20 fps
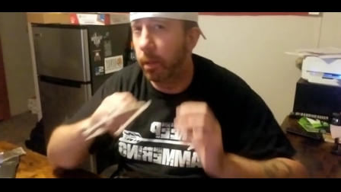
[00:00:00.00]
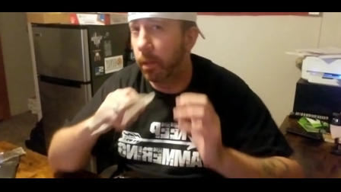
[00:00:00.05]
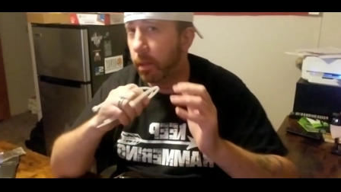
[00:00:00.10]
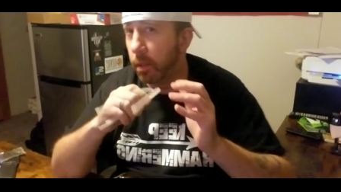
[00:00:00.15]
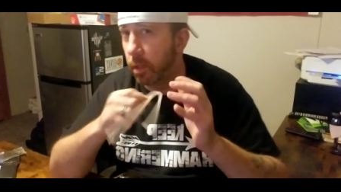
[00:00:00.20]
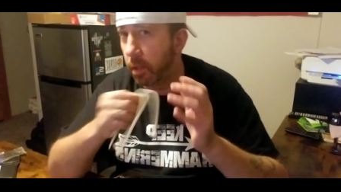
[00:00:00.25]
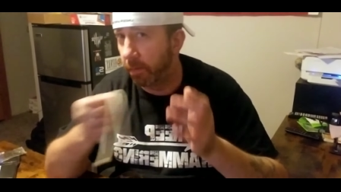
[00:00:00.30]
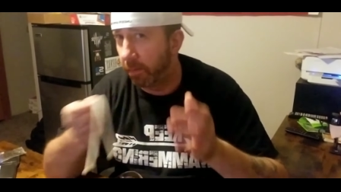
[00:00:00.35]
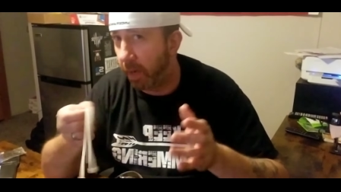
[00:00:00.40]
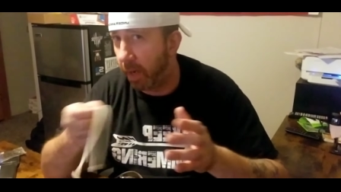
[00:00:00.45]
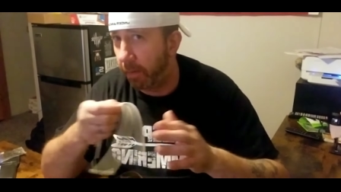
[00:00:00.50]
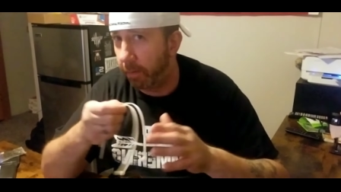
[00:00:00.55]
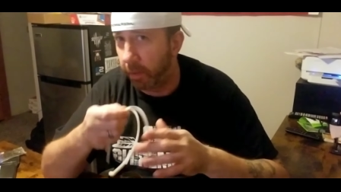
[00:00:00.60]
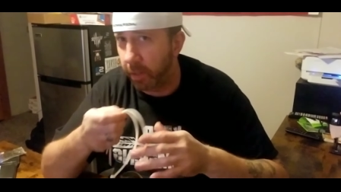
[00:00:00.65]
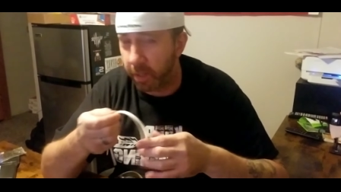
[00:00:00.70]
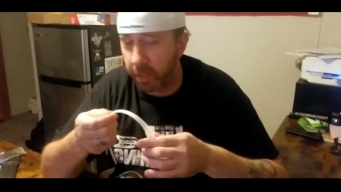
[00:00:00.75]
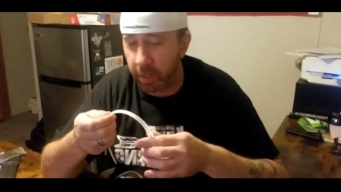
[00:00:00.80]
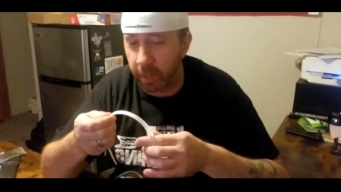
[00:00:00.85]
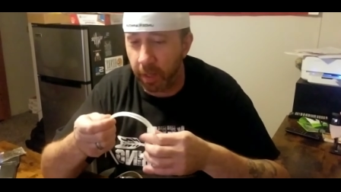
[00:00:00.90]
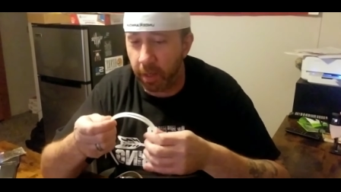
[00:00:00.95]

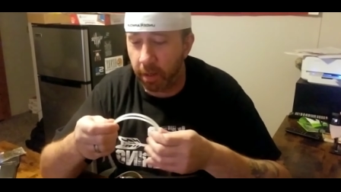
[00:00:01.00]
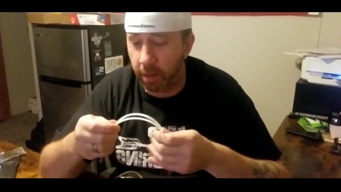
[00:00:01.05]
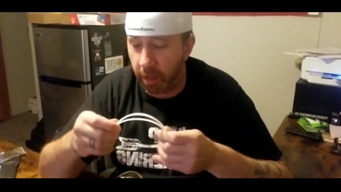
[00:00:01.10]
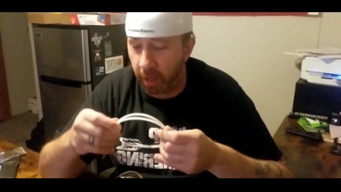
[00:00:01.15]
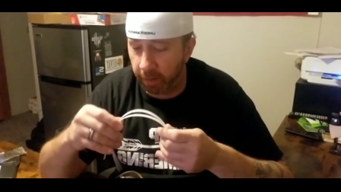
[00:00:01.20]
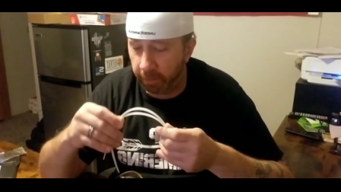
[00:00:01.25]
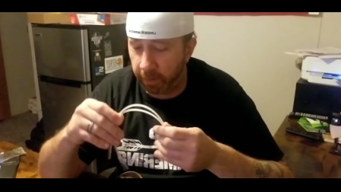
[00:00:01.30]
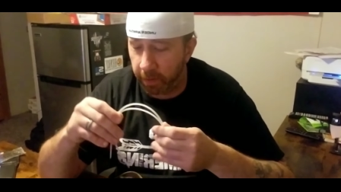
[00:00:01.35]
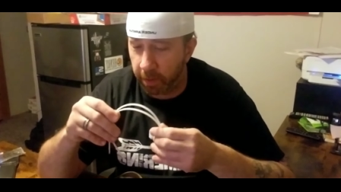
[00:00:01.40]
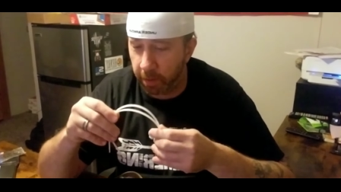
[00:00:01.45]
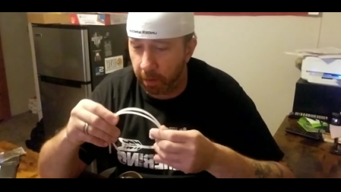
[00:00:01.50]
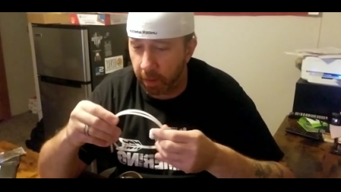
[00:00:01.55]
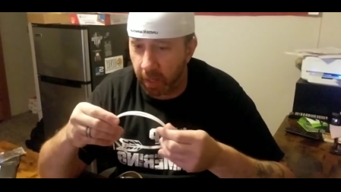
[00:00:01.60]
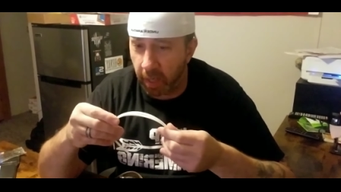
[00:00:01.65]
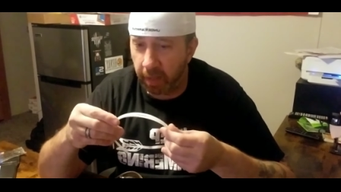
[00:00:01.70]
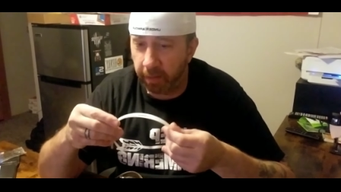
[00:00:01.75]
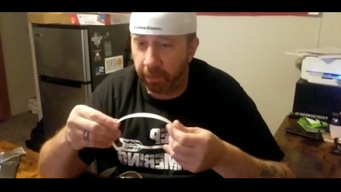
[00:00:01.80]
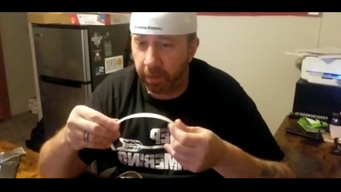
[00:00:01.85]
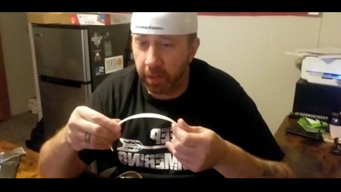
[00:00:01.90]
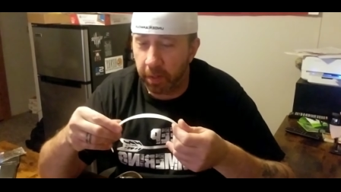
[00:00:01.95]
survivalists say your knife is your
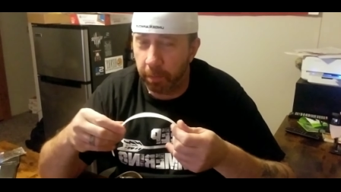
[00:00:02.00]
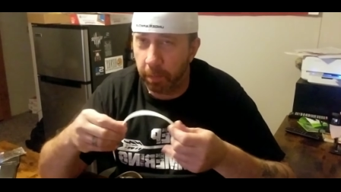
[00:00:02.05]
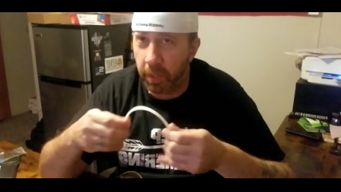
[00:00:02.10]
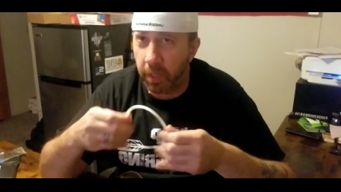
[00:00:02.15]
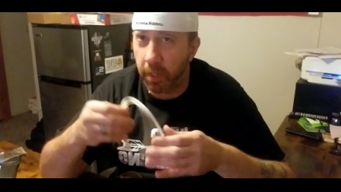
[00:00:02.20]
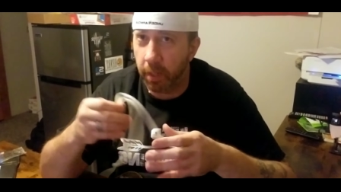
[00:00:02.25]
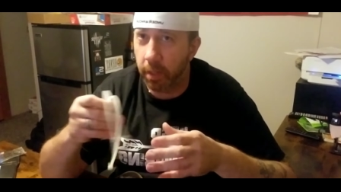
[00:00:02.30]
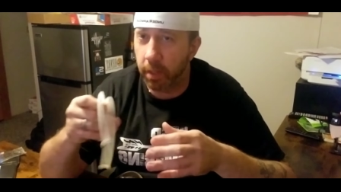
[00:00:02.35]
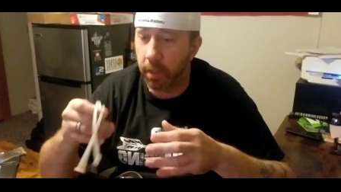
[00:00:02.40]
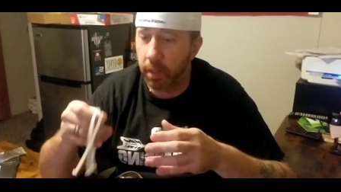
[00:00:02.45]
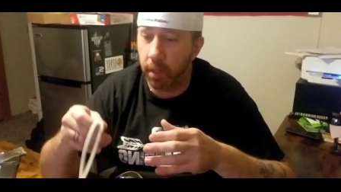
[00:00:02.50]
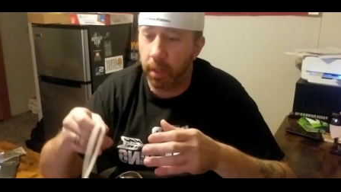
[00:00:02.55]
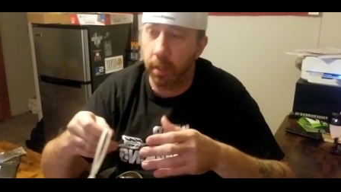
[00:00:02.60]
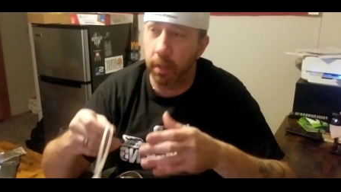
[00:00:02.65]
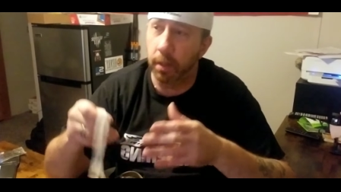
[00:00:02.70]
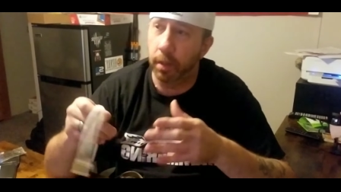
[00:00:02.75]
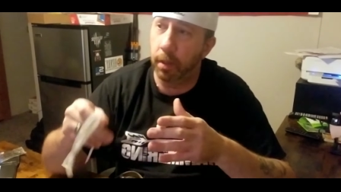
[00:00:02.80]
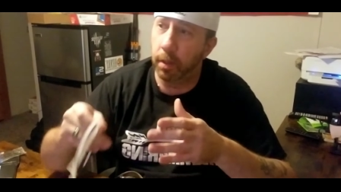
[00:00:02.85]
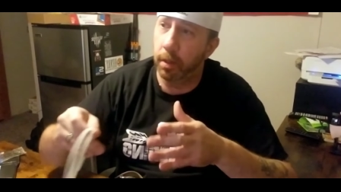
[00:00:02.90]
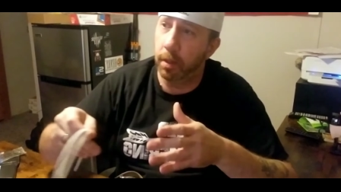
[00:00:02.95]
life is because it
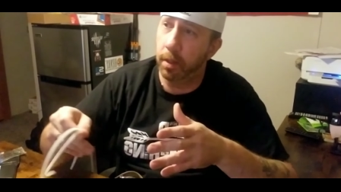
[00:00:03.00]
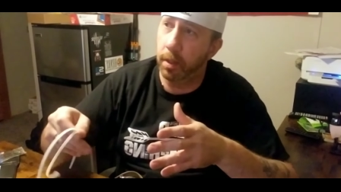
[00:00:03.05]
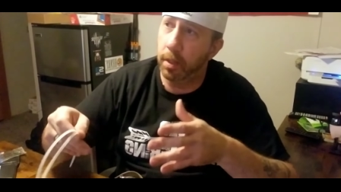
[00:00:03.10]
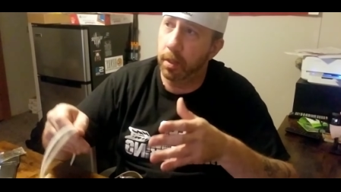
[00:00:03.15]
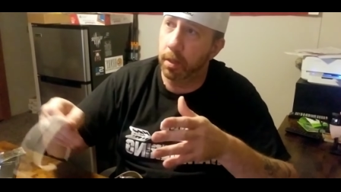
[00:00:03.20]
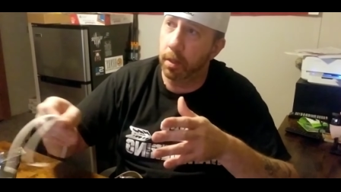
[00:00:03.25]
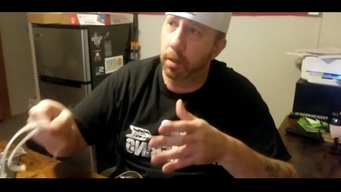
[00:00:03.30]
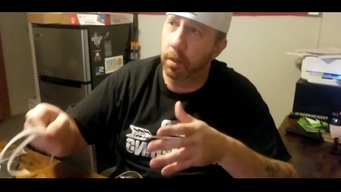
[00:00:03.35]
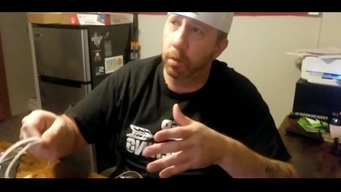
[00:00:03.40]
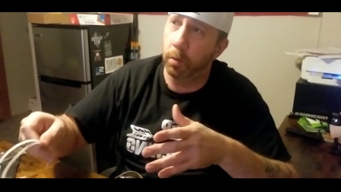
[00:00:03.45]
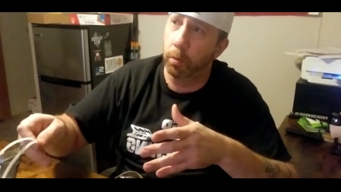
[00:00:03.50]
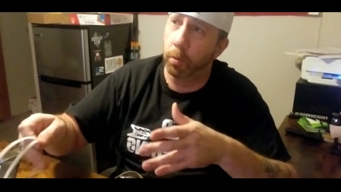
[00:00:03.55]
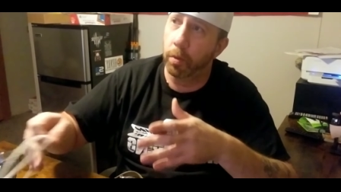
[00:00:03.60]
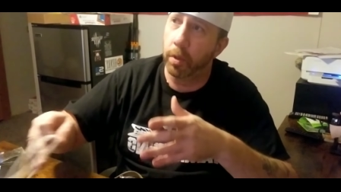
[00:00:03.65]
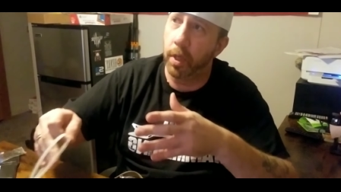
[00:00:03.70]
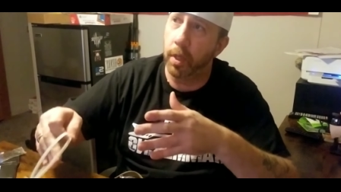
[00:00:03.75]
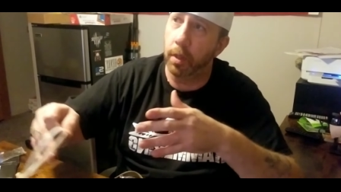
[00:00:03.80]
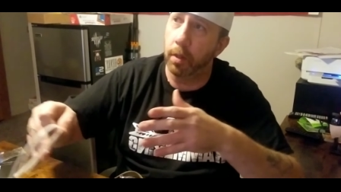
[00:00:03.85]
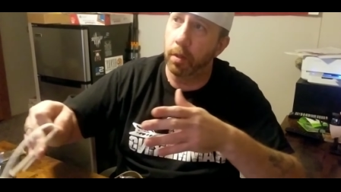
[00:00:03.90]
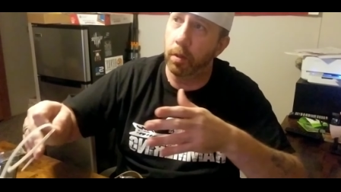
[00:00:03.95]
is a tool
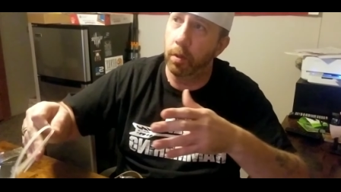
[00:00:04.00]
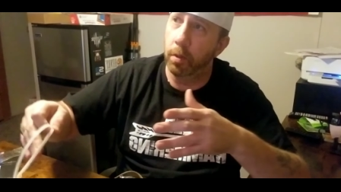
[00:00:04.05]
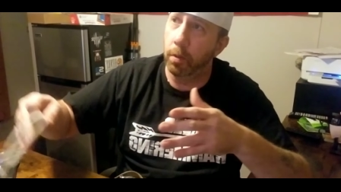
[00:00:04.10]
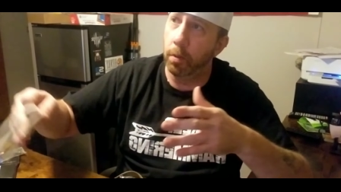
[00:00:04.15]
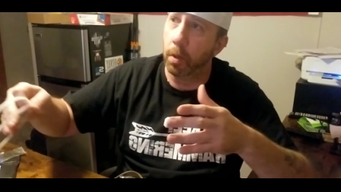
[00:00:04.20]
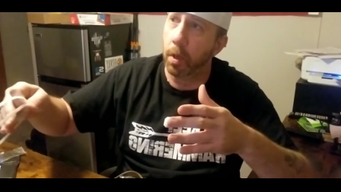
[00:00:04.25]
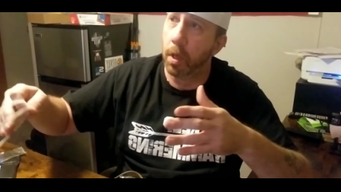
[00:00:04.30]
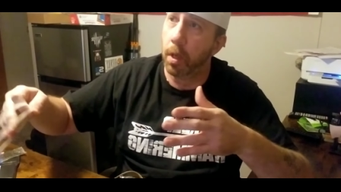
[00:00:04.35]
that can do